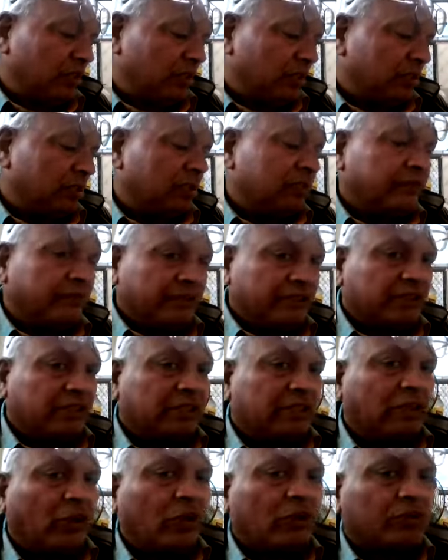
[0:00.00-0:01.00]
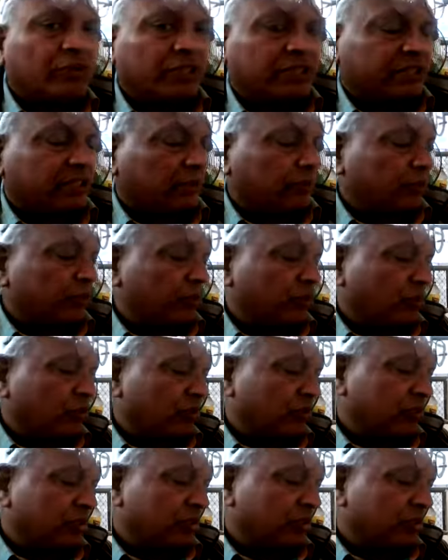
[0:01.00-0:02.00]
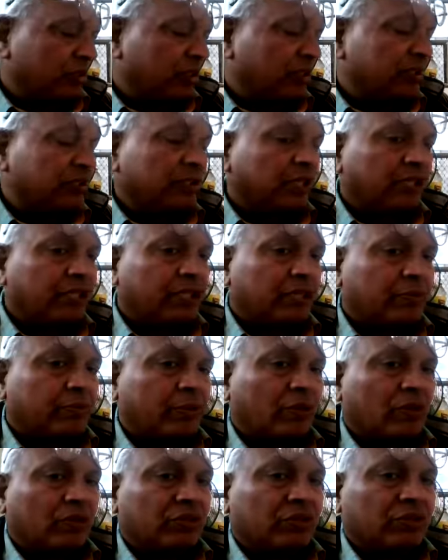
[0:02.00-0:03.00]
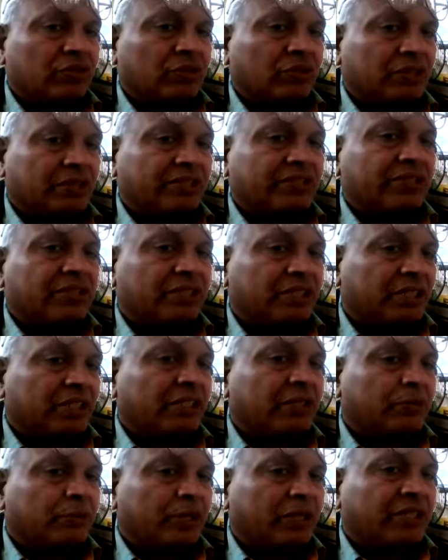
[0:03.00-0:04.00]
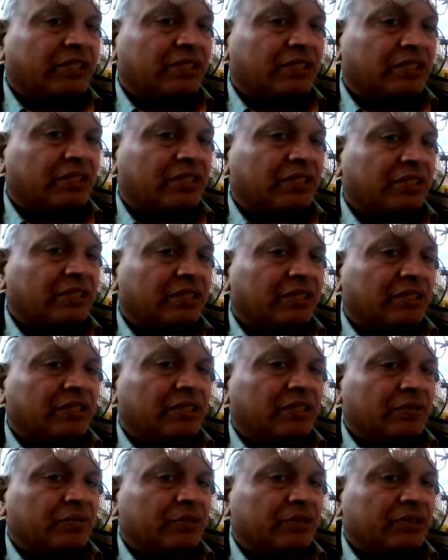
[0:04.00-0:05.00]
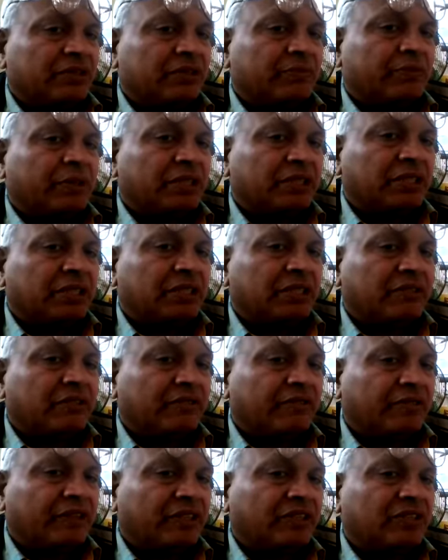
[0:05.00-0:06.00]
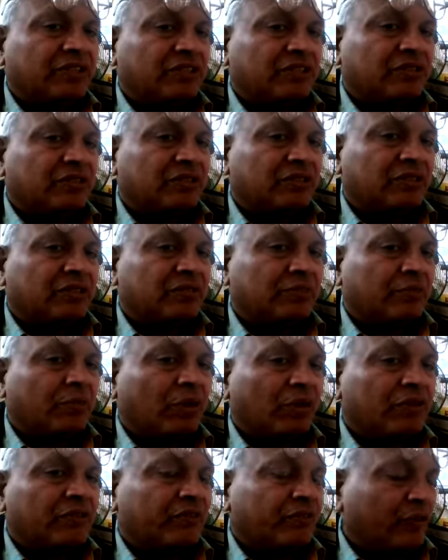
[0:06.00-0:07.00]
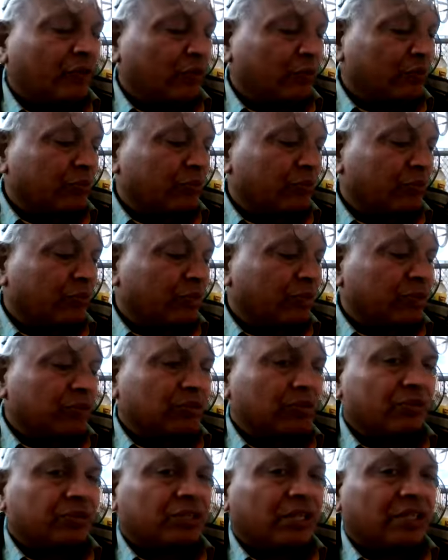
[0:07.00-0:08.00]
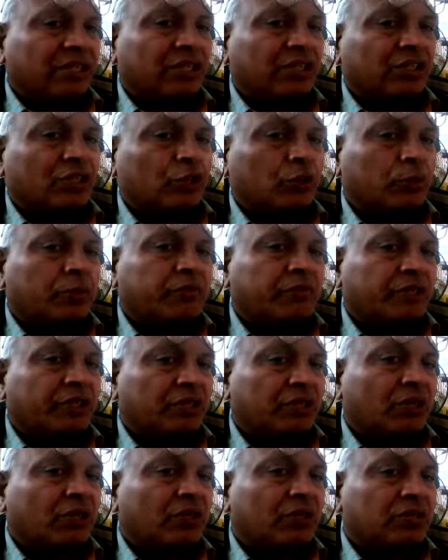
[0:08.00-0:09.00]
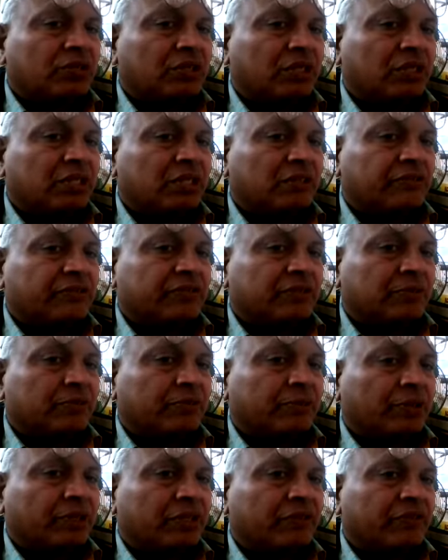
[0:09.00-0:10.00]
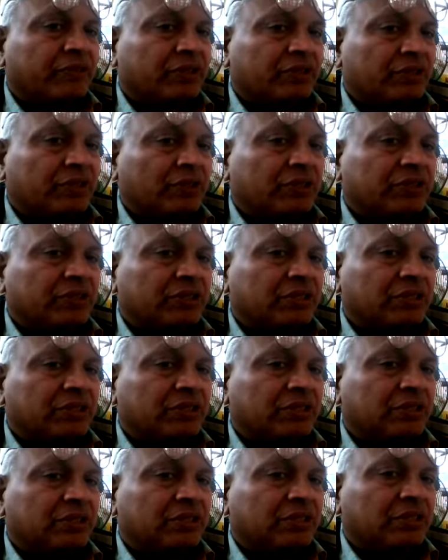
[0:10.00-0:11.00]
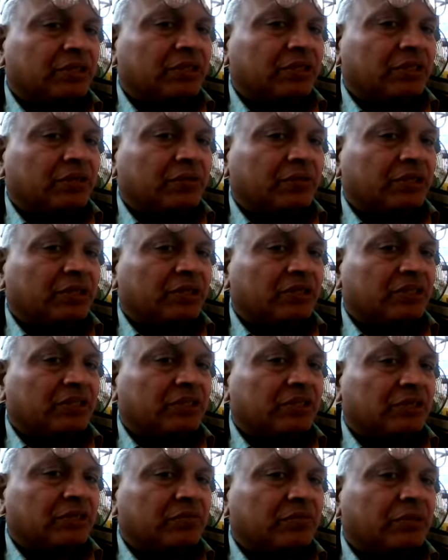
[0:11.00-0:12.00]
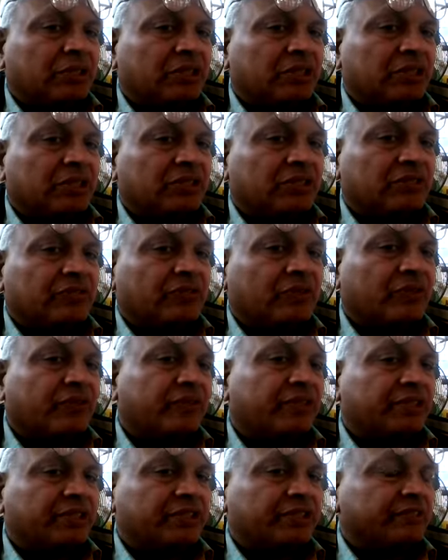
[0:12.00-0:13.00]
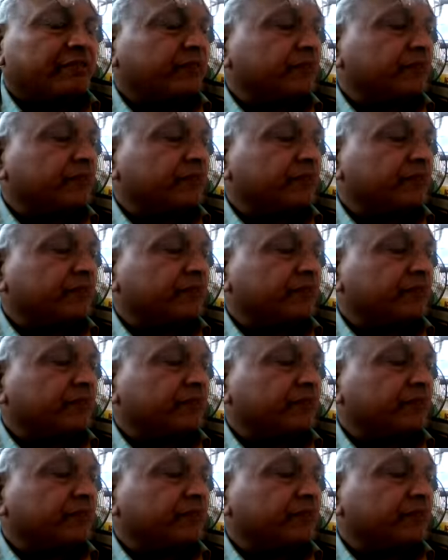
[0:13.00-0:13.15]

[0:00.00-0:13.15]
There is a long description of this. Then tender bond, you understand tender bond, I think. There's a money fixed in bond form, so tender cannot be withdrawn, and if some party withdraws it, means money is forfeited.